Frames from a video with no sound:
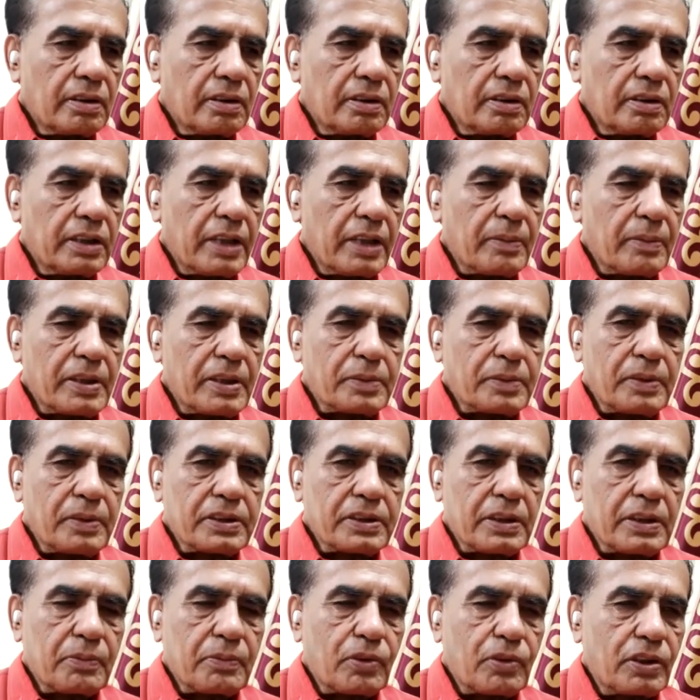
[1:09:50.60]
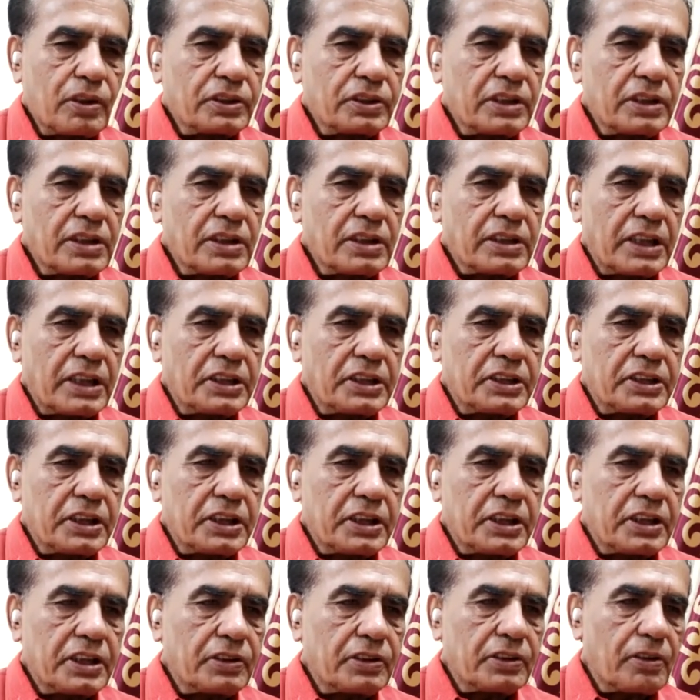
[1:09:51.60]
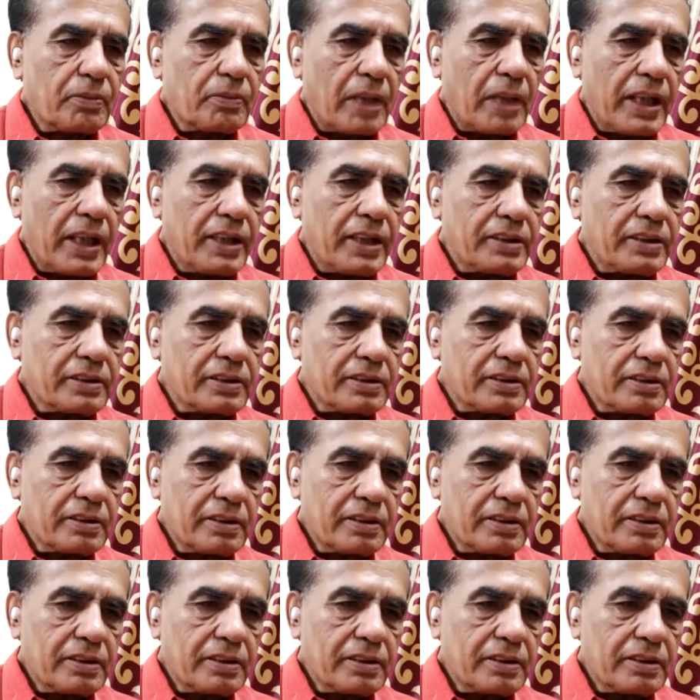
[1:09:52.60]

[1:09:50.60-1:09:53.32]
There must be some questions agitating your minds,